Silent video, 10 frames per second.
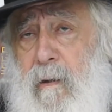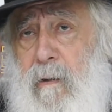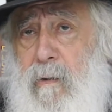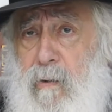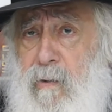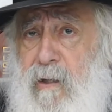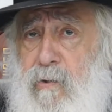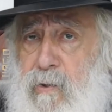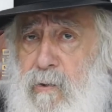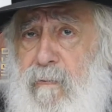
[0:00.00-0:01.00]
You need
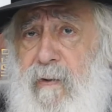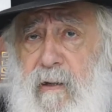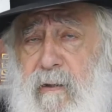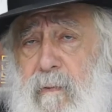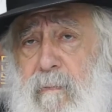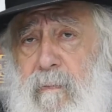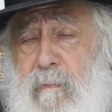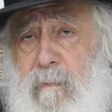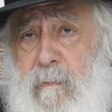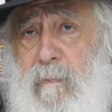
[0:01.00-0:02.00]
just to fight him.
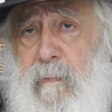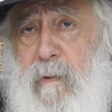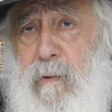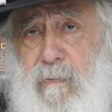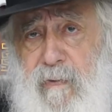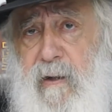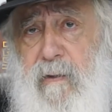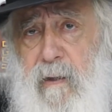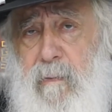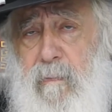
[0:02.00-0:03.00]
You fight
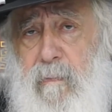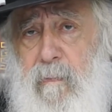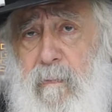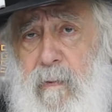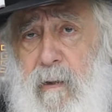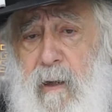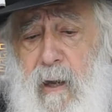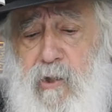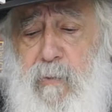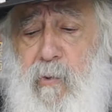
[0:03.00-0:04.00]
him,
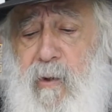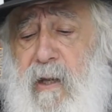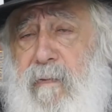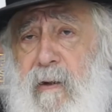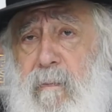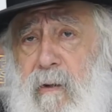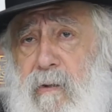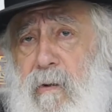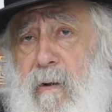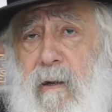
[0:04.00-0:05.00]
Hashem will give him in
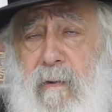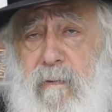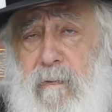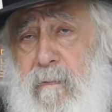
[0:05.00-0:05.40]
your hand.